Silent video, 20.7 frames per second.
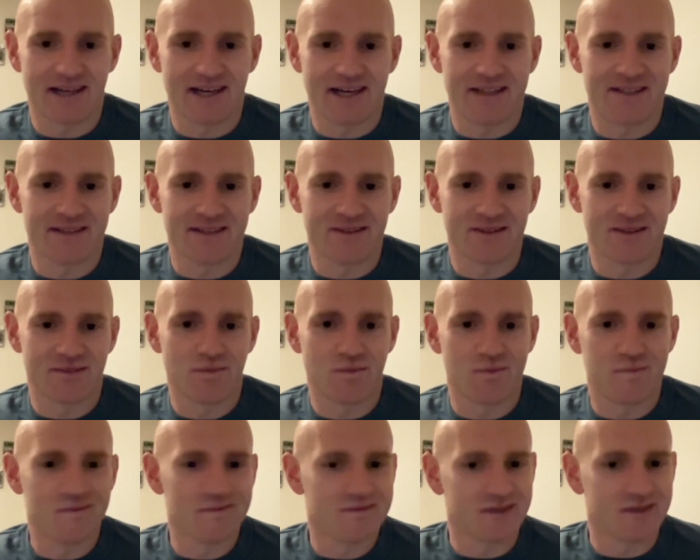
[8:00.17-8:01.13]
and,
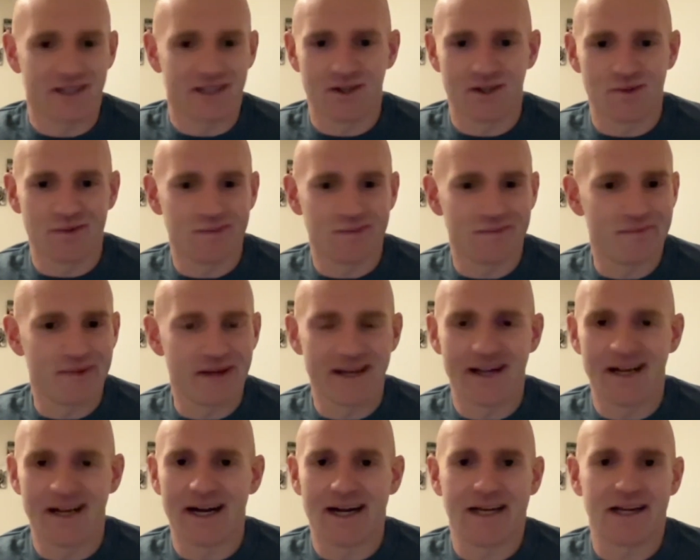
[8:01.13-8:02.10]

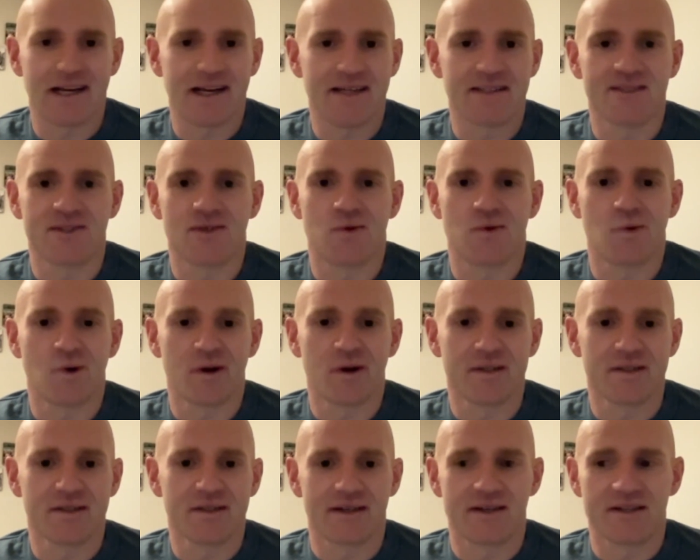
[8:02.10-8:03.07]
big accolades and
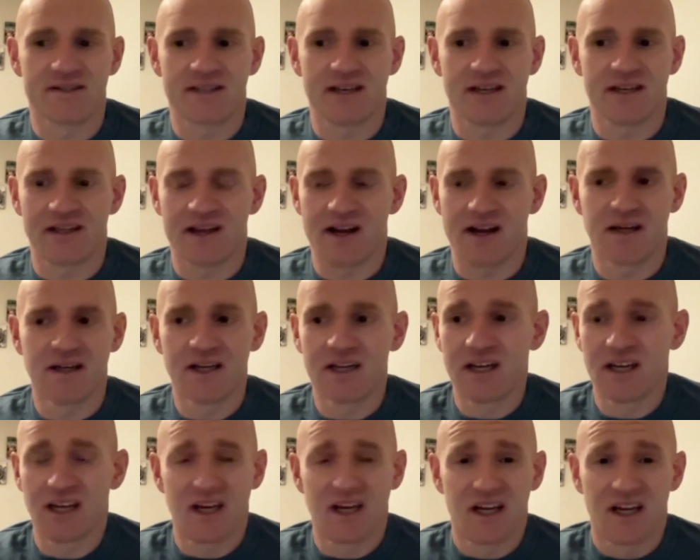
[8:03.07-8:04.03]
awards that are sitting there,
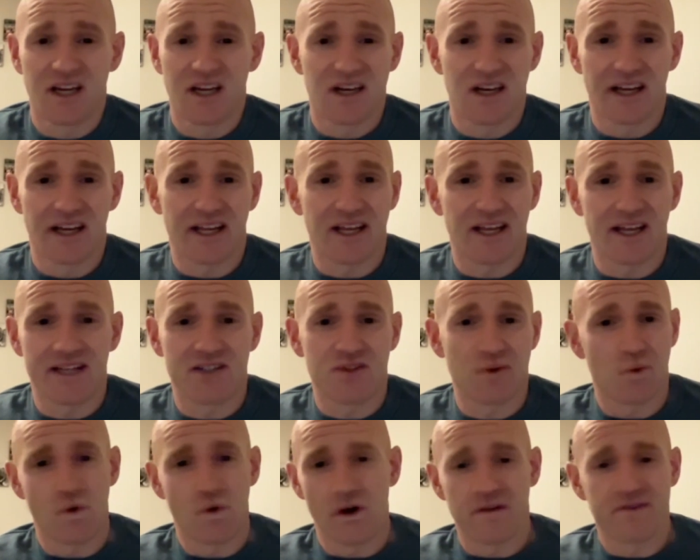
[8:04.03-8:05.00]
like, it
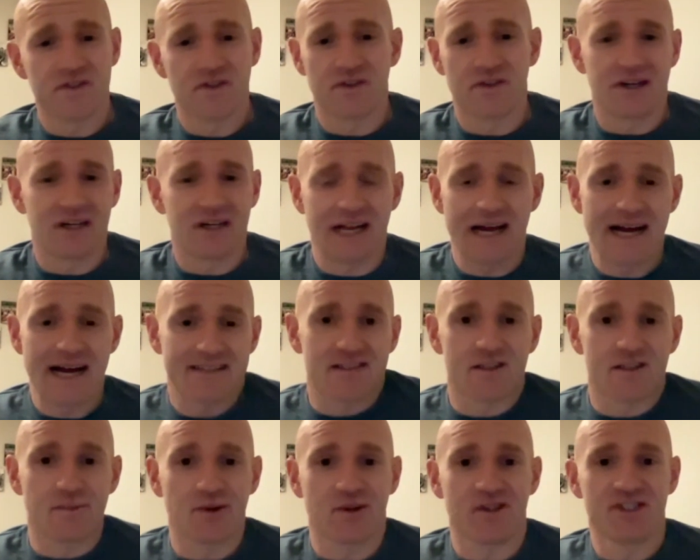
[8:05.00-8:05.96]
dwarfs other
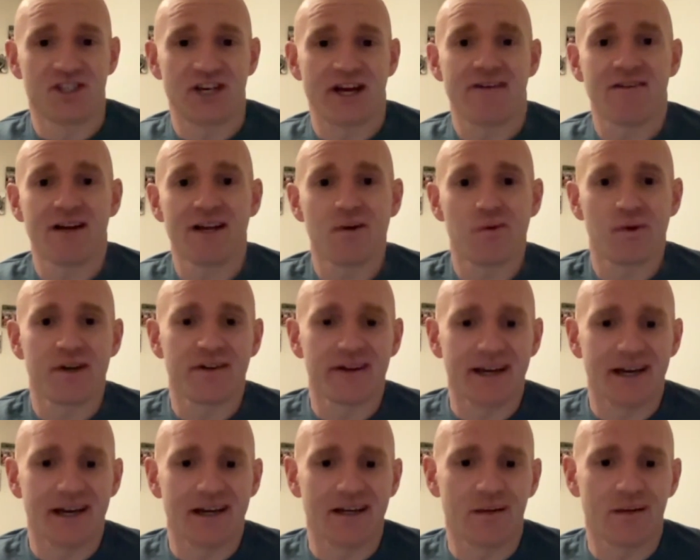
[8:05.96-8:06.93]
classes, because generally when you
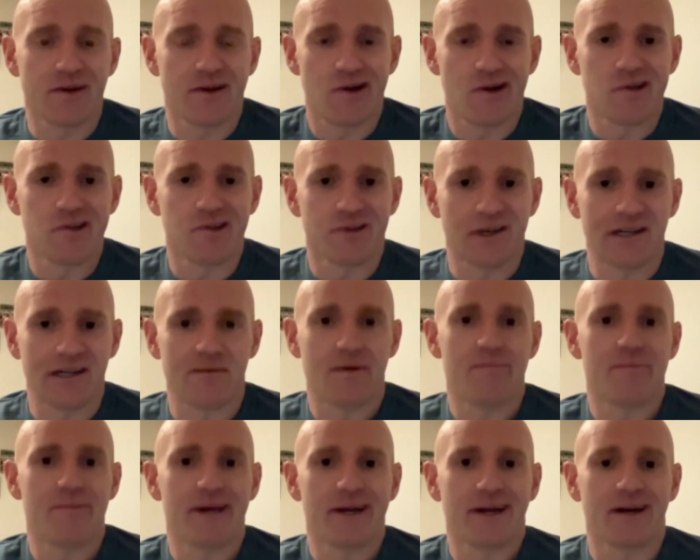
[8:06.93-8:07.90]
get a little bit older and a little
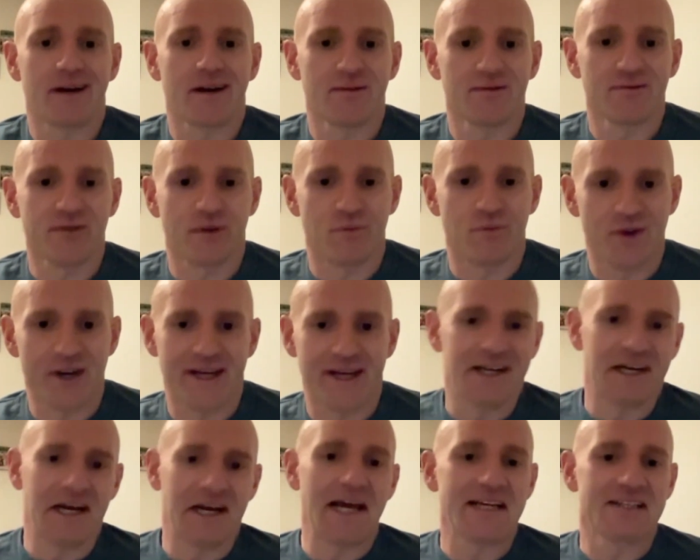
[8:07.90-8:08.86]
bit bigger from winning
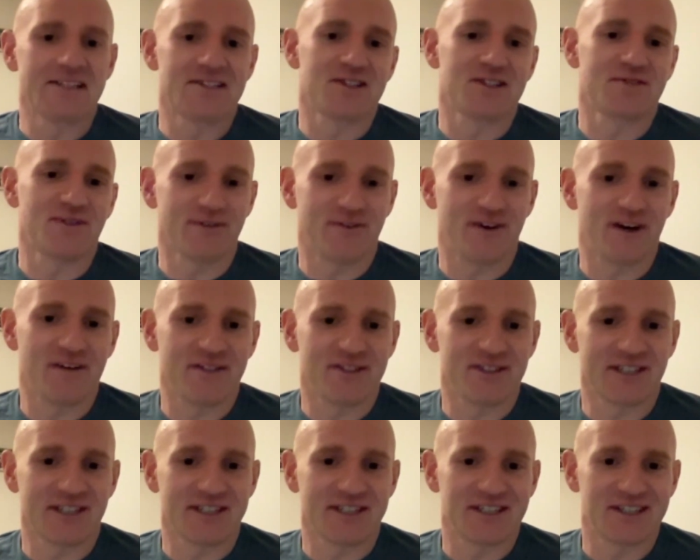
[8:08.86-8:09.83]
in lasers for 5 or
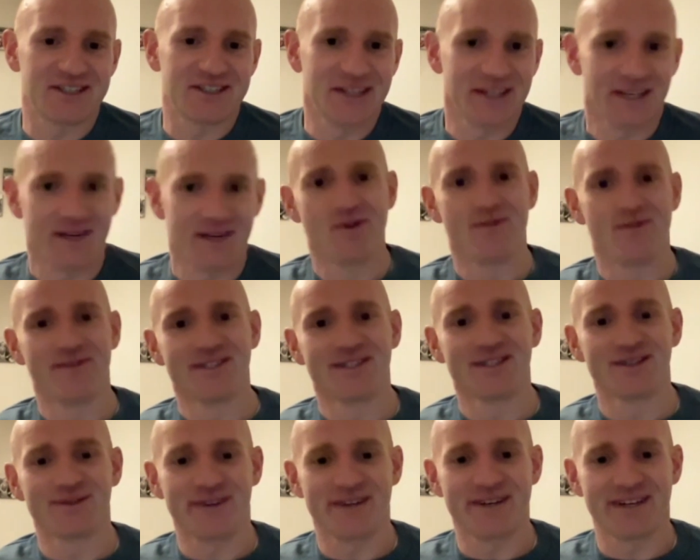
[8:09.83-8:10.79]
6 years, then you move into
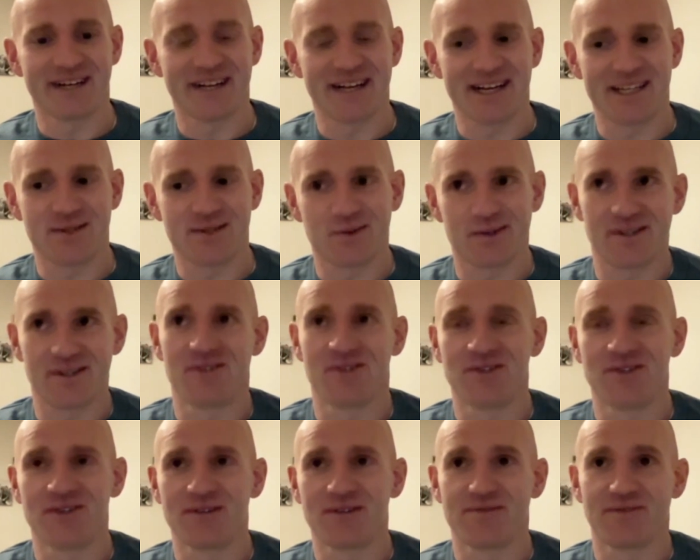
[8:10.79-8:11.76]
the fin class where there's
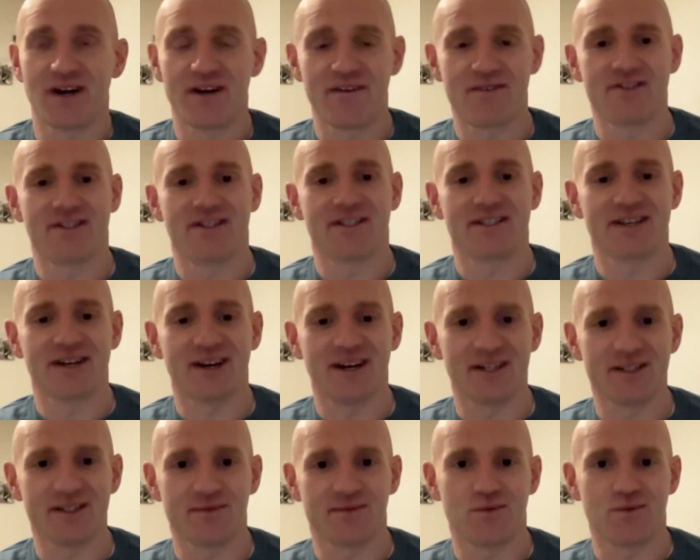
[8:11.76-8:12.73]
another 5 or 6
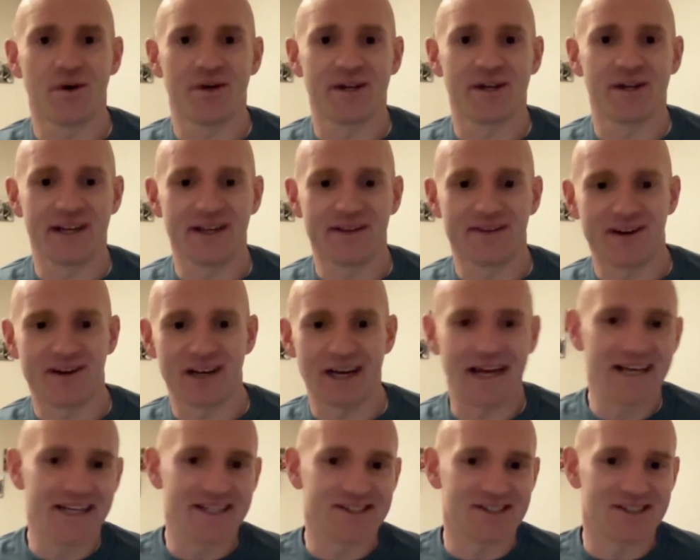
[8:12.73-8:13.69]
guys who've won in either
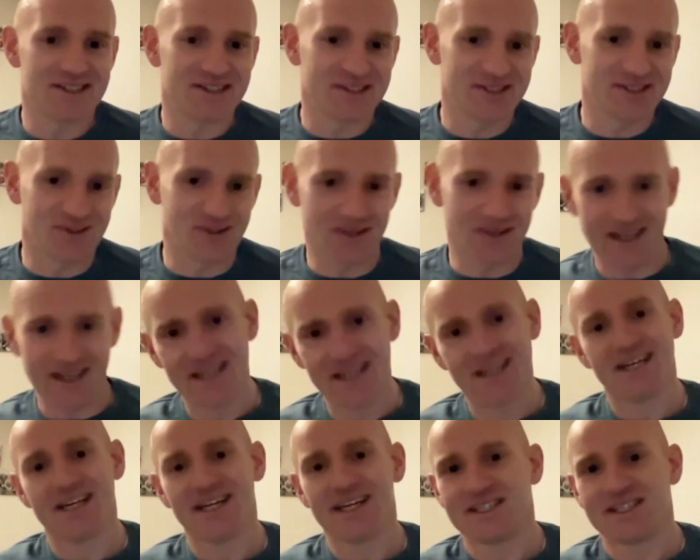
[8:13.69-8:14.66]
lasers or
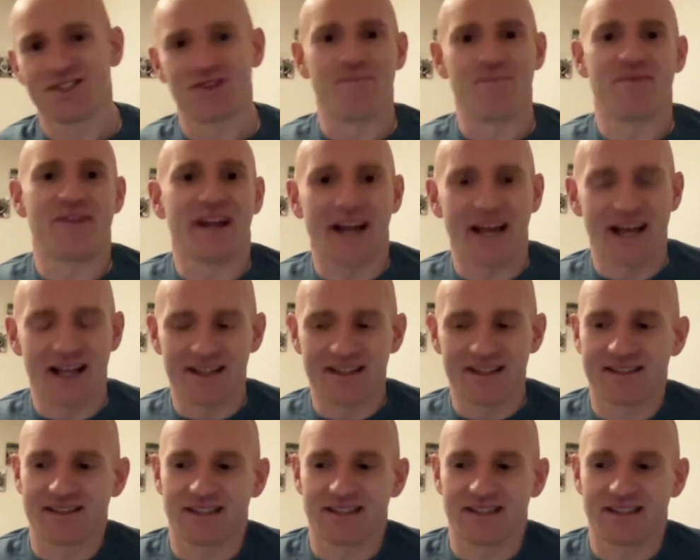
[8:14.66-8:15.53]
something else.